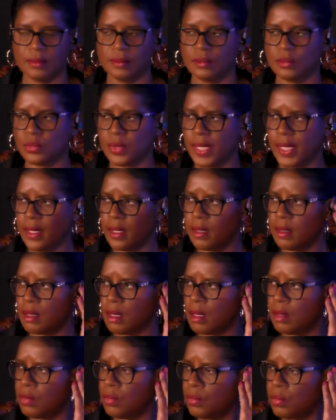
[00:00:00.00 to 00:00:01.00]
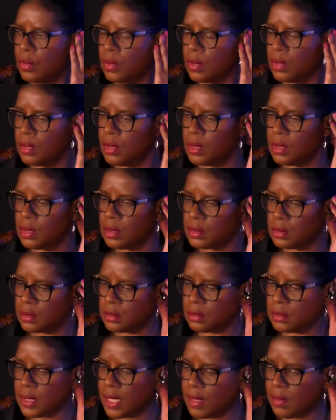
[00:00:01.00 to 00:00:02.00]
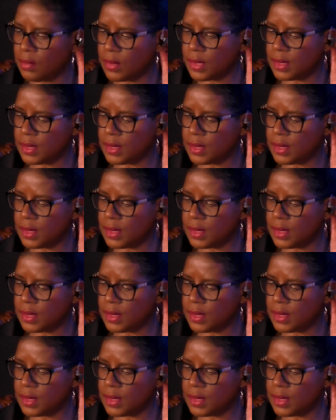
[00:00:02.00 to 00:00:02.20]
Right? Now,